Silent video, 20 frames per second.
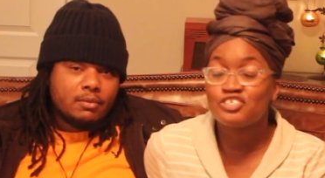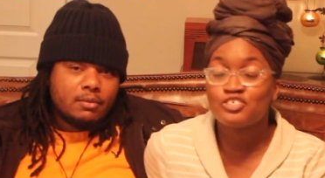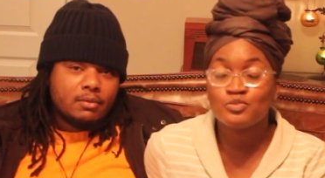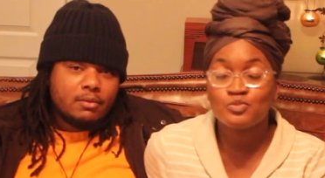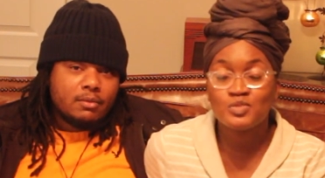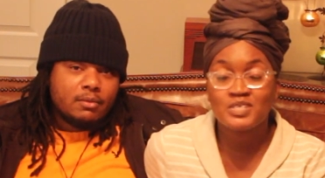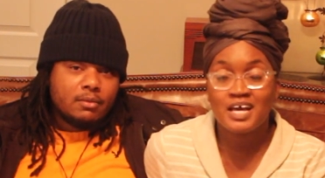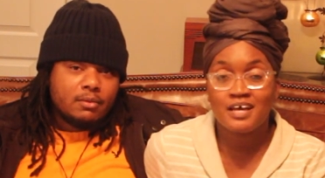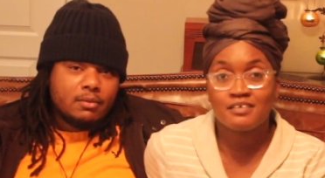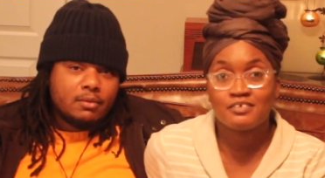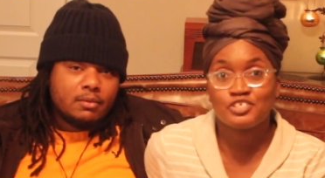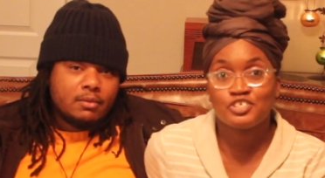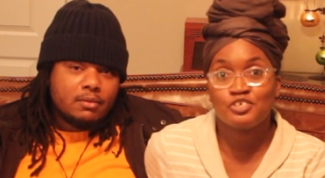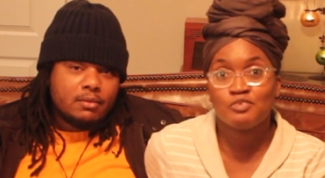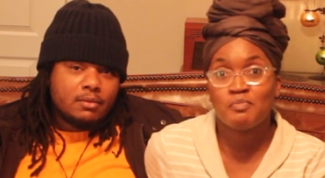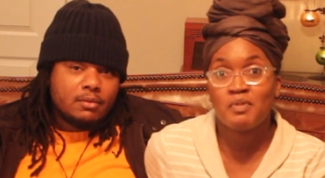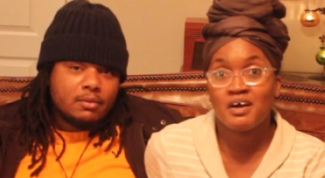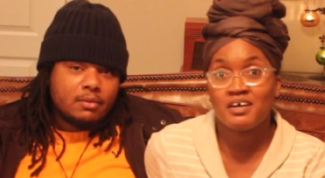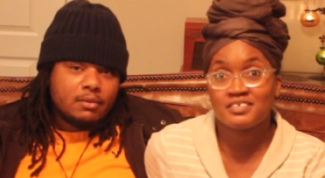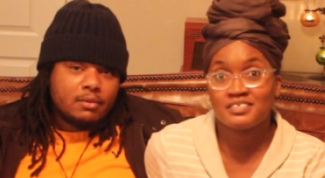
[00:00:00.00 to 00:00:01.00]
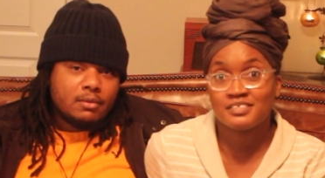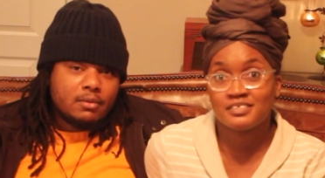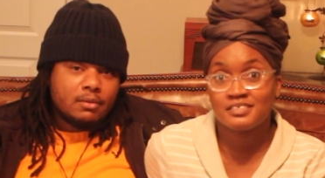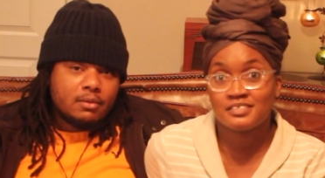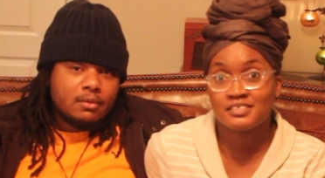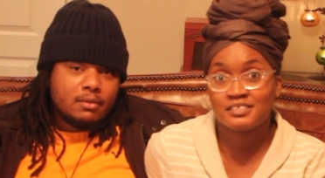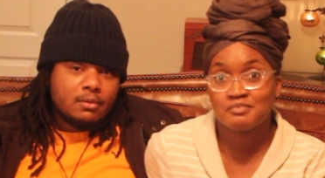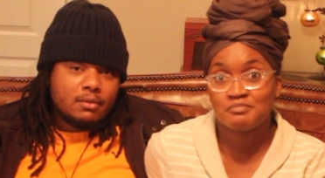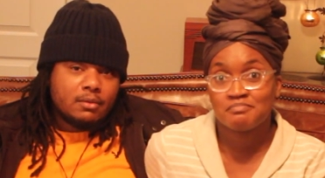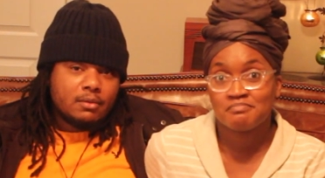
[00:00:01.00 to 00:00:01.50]
Speaker 1: shoes out of shoe boxes.
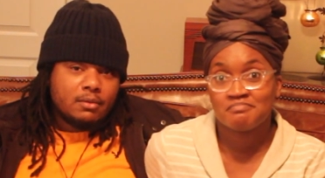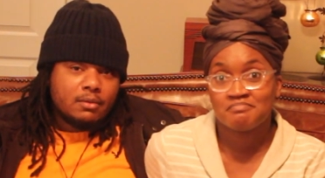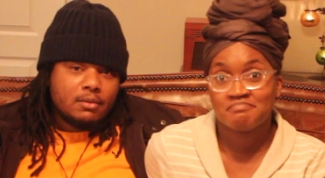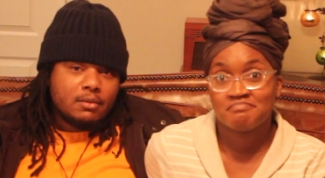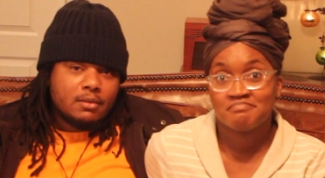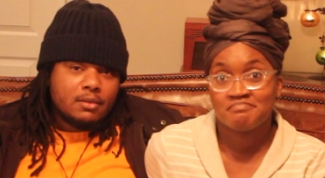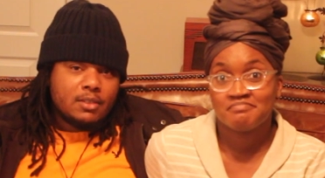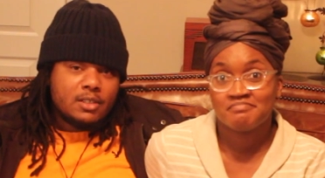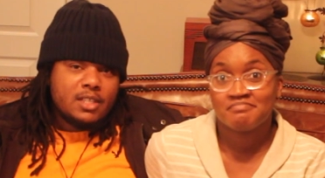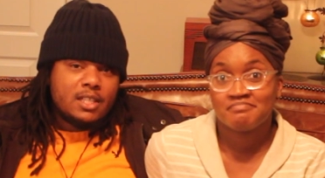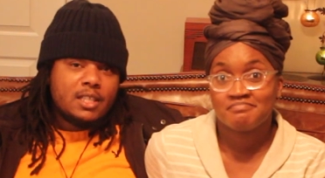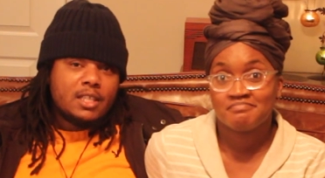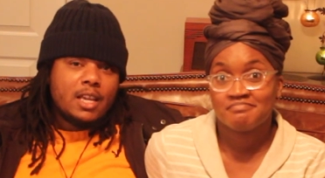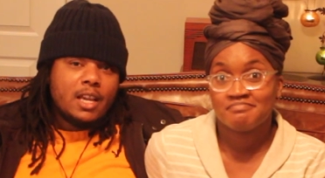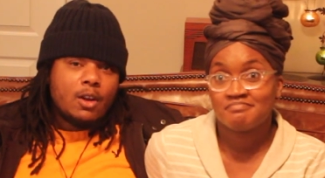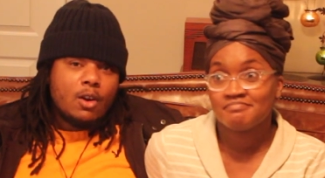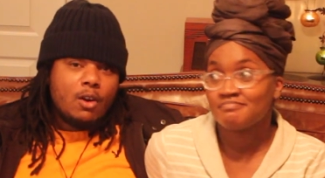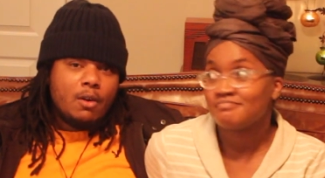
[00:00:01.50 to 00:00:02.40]
She take